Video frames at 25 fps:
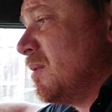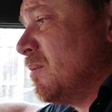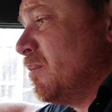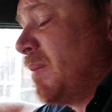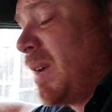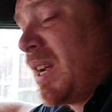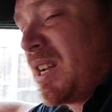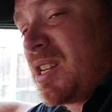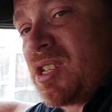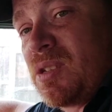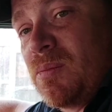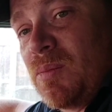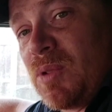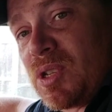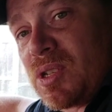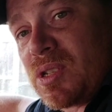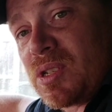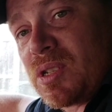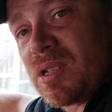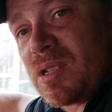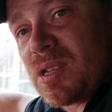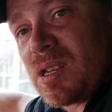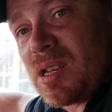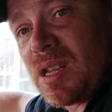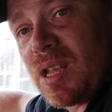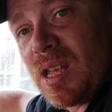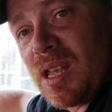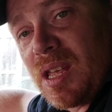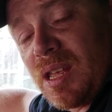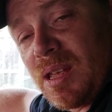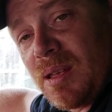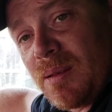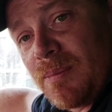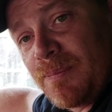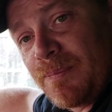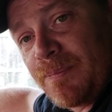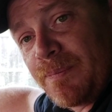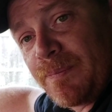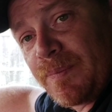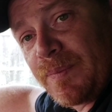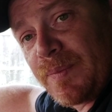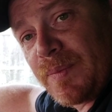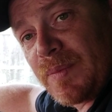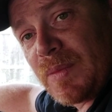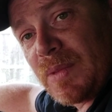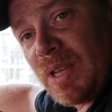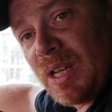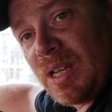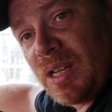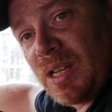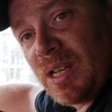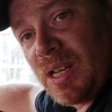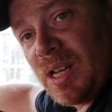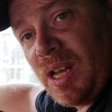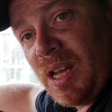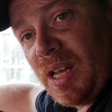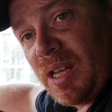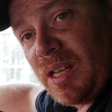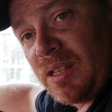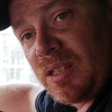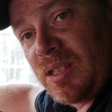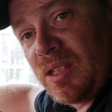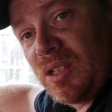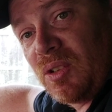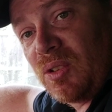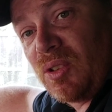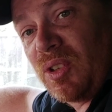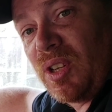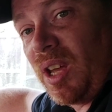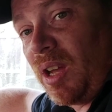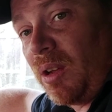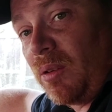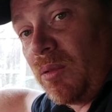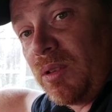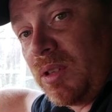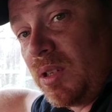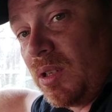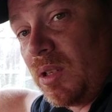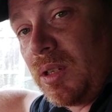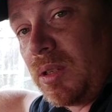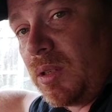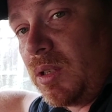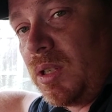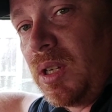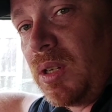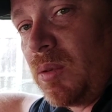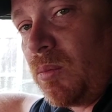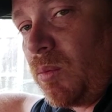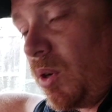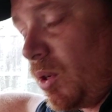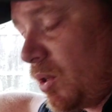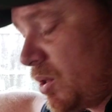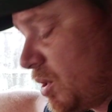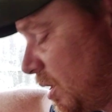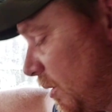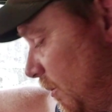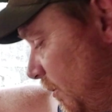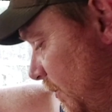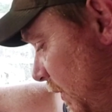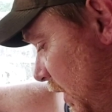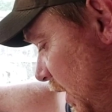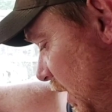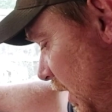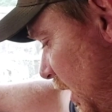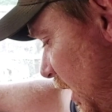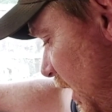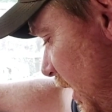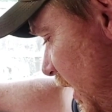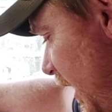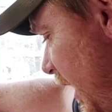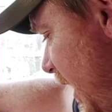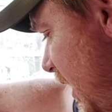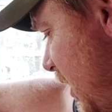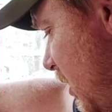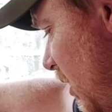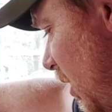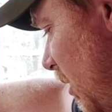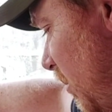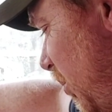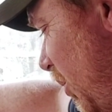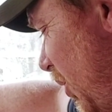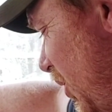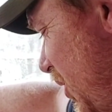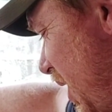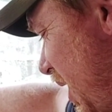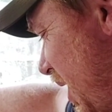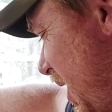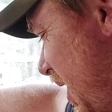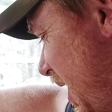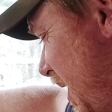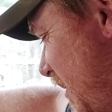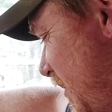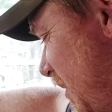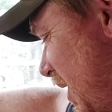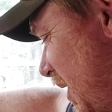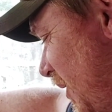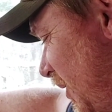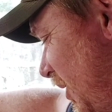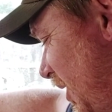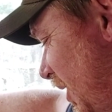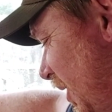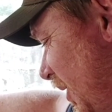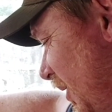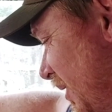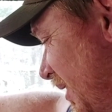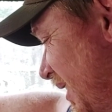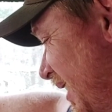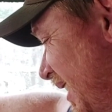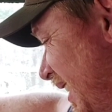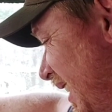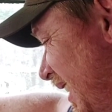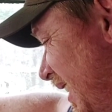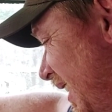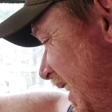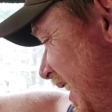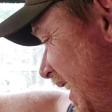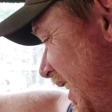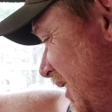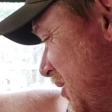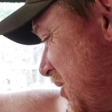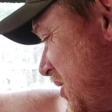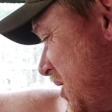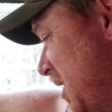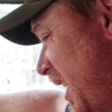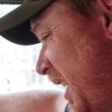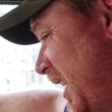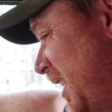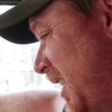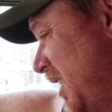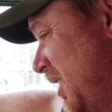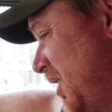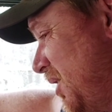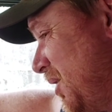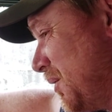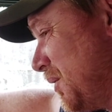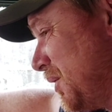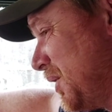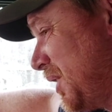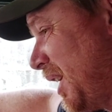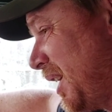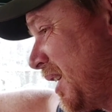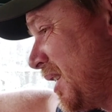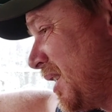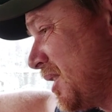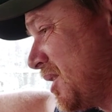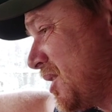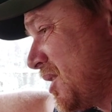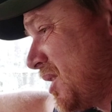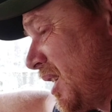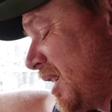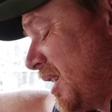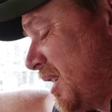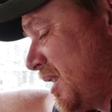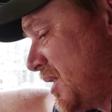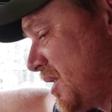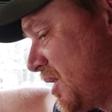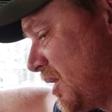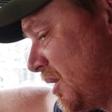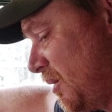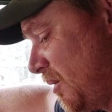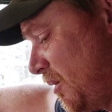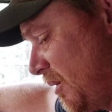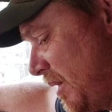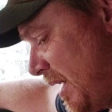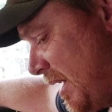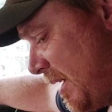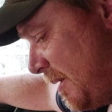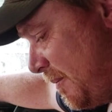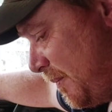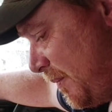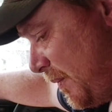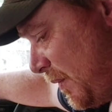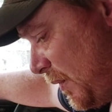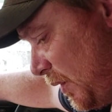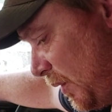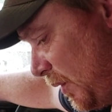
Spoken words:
Maximus. You'll know. You'd have watched him. He's got a Project Kermit going on. And I was sat in here the other day and I was saying to